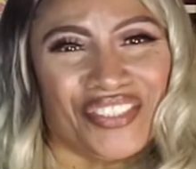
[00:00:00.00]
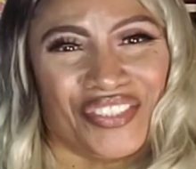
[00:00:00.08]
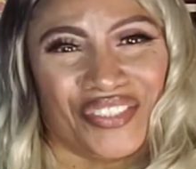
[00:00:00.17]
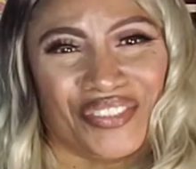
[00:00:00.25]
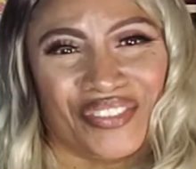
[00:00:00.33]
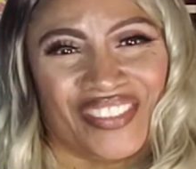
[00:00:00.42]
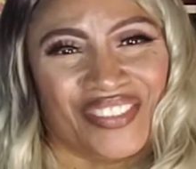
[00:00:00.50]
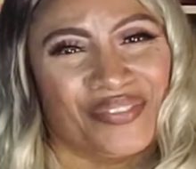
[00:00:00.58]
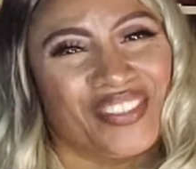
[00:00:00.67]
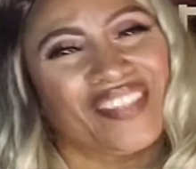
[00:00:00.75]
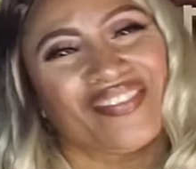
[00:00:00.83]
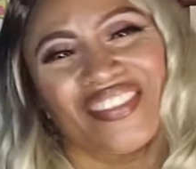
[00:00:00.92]
shirts or
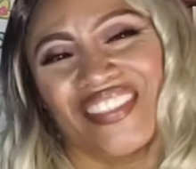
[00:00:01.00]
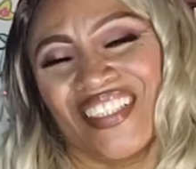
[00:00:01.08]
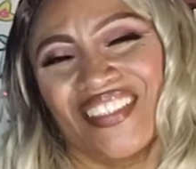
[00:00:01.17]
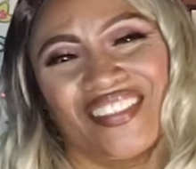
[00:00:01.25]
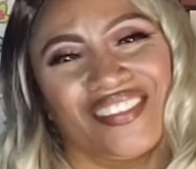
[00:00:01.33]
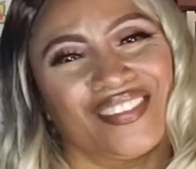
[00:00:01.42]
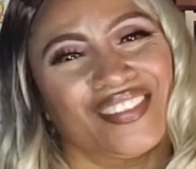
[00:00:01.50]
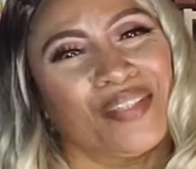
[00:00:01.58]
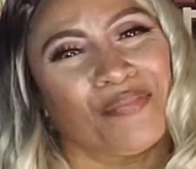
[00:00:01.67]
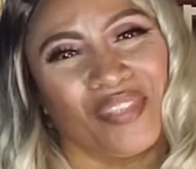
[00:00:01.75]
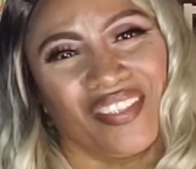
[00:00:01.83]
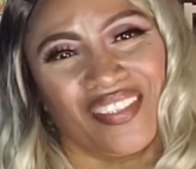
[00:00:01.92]
whatever. It's like, dude,
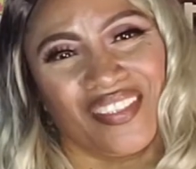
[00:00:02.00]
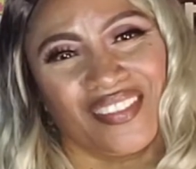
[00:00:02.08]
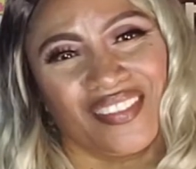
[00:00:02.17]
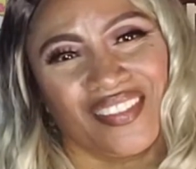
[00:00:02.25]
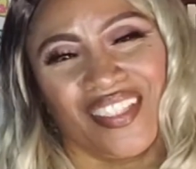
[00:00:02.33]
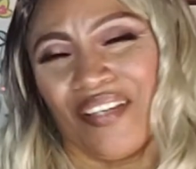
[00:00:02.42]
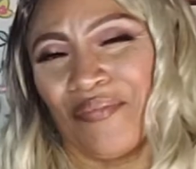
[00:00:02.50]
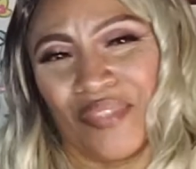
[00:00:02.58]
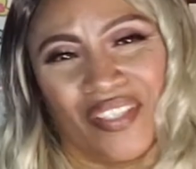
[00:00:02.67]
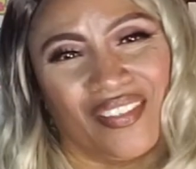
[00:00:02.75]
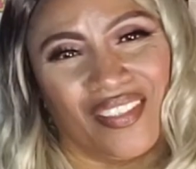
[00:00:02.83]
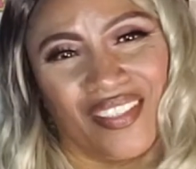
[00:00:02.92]
come on. Come
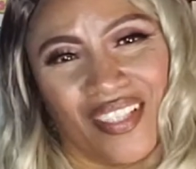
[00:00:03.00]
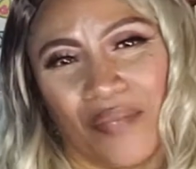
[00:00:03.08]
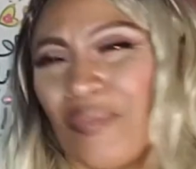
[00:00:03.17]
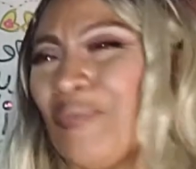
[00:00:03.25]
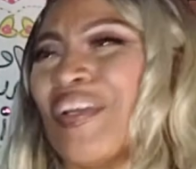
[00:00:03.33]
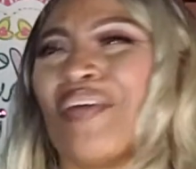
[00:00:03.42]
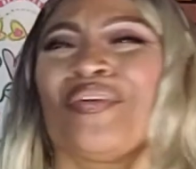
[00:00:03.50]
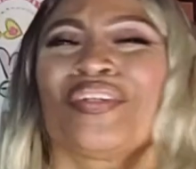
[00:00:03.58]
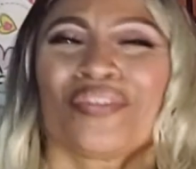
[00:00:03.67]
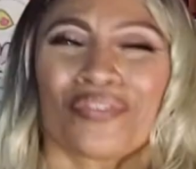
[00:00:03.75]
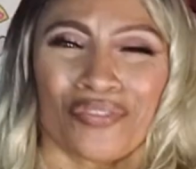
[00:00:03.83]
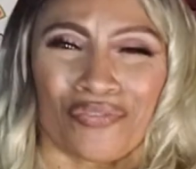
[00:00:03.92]
on. I mean, we already
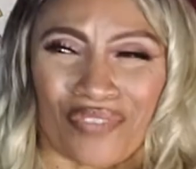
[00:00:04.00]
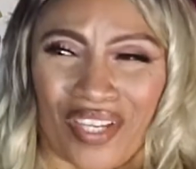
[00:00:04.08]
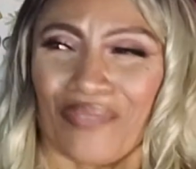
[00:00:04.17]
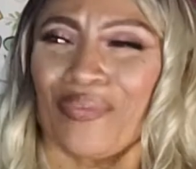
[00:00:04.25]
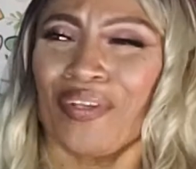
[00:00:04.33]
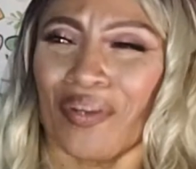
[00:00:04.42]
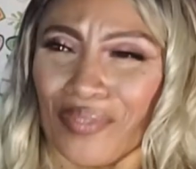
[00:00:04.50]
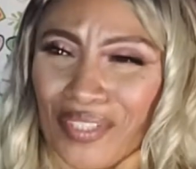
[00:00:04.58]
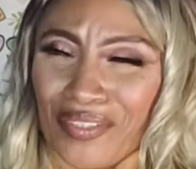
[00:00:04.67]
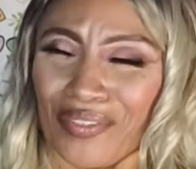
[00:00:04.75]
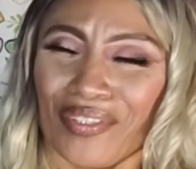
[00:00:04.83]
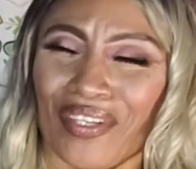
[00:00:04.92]
know you're fine. We already
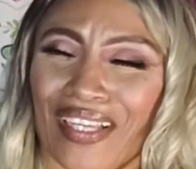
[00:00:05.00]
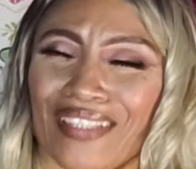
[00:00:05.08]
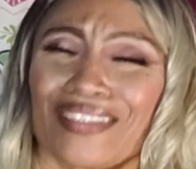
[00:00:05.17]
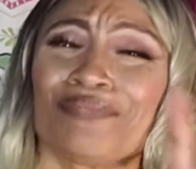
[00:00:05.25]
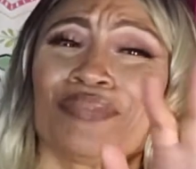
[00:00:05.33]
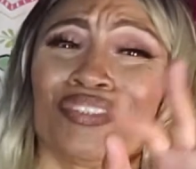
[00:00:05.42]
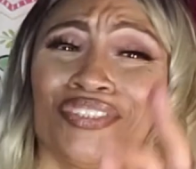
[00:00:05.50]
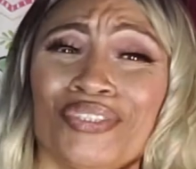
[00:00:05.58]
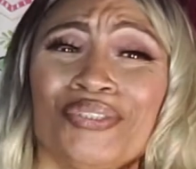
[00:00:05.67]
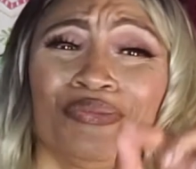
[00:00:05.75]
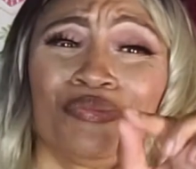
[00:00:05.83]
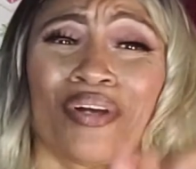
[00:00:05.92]
know you're handsome, but
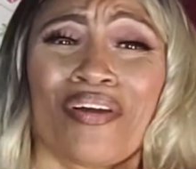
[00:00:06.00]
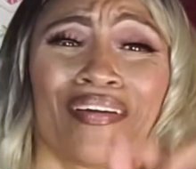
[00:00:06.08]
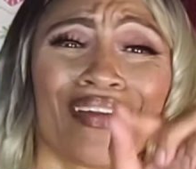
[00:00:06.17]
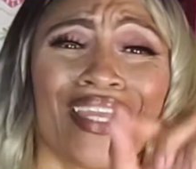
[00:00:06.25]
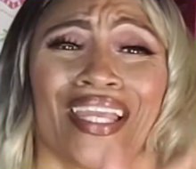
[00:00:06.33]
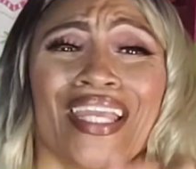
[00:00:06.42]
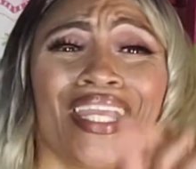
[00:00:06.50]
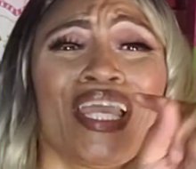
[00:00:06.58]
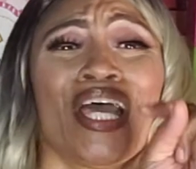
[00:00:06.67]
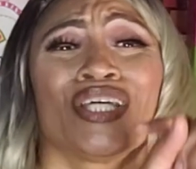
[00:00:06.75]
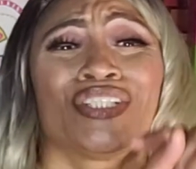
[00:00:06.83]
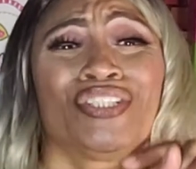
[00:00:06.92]
you are a
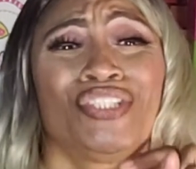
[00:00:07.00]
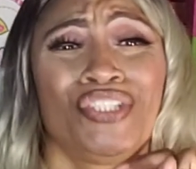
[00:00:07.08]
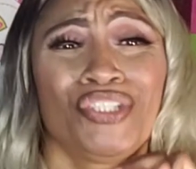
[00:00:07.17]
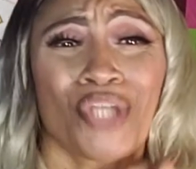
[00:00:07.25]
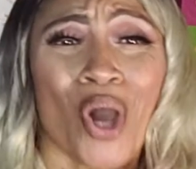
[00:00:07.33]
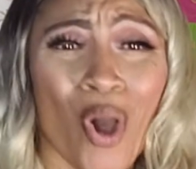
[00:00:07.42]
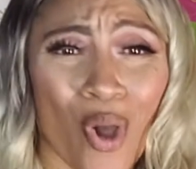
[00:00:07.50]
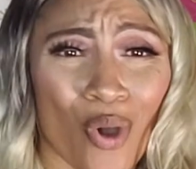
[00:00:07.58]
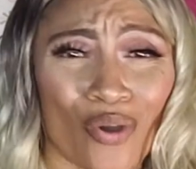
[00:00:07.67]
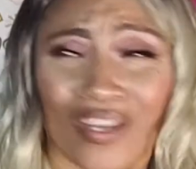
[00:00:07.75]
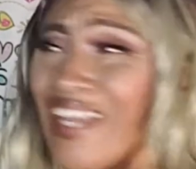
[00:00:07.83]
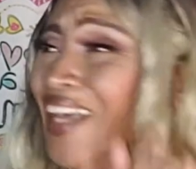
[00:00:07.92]

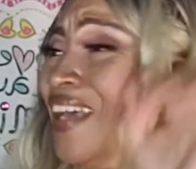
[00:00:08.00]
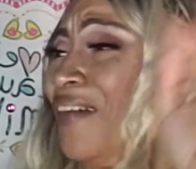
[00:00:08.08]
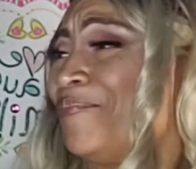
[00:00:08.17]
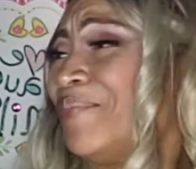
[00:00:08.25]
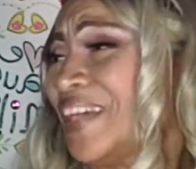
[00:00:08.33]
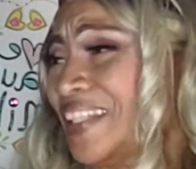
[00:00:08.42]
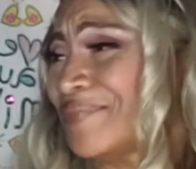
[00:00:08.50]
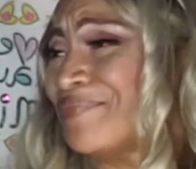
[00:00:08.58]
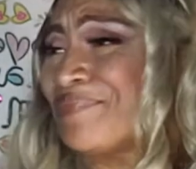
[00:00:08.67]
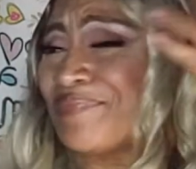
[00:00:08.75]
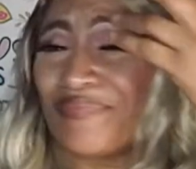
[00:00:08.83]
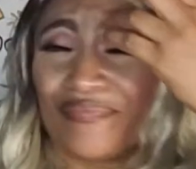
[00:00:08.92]
dog. But,
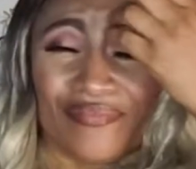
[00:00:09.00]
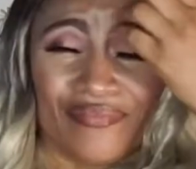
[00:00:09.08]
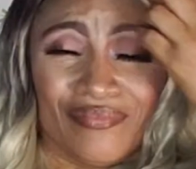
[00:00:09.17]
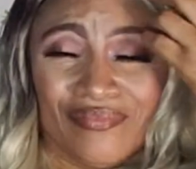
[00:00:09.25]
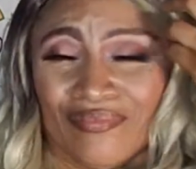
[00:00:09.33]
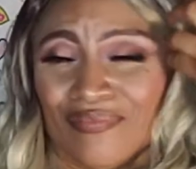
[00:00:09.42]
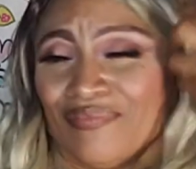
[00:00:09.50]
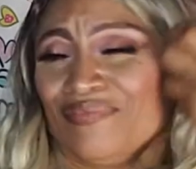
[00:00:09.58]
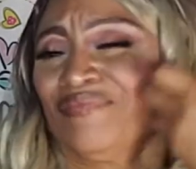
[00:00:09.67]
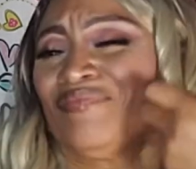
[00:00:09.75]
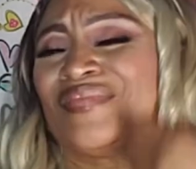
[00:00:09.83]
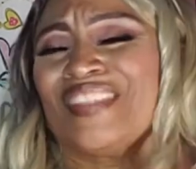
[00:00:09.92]

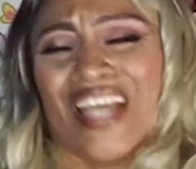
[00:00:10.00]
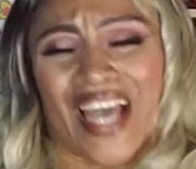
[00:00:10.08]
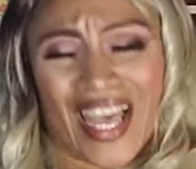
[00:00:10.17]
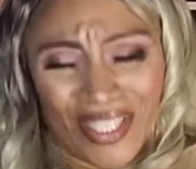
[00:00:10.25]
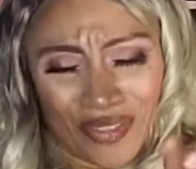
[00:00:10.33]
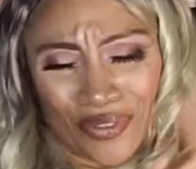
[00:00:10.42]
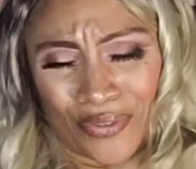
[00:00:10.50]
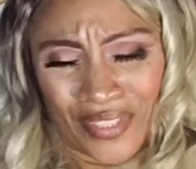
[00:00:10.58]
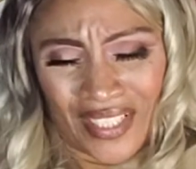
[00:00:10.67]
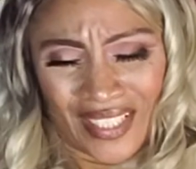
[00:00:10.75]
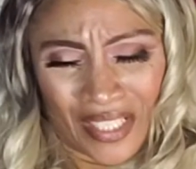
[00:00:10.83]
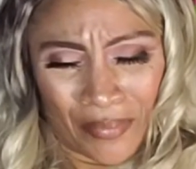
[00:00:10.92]
now, I don't know
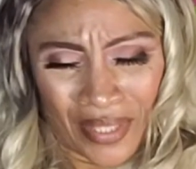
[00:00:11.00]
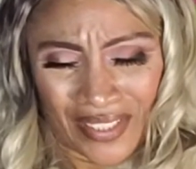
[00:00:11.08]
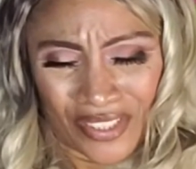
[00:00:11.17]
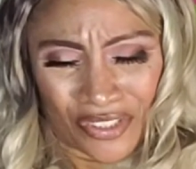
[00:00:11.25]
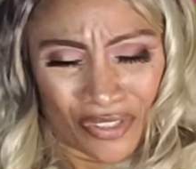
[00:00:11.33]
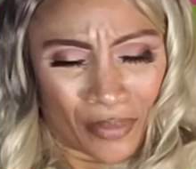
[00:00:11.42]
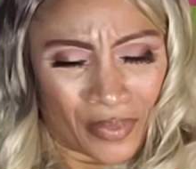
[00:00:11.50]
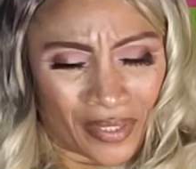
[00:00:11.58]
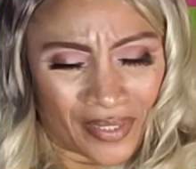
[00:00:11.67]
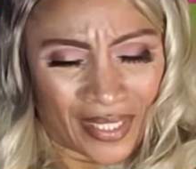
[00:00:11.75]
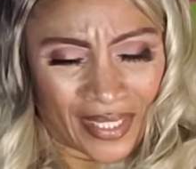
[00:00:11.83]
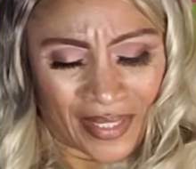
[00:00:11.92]
anything about this
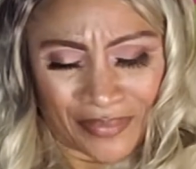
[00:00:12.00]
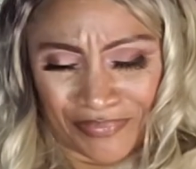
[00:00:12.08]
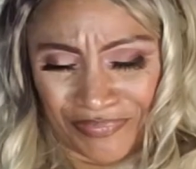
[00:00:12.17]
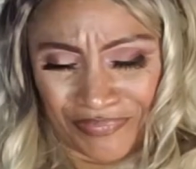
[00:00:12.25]
strawberry lady.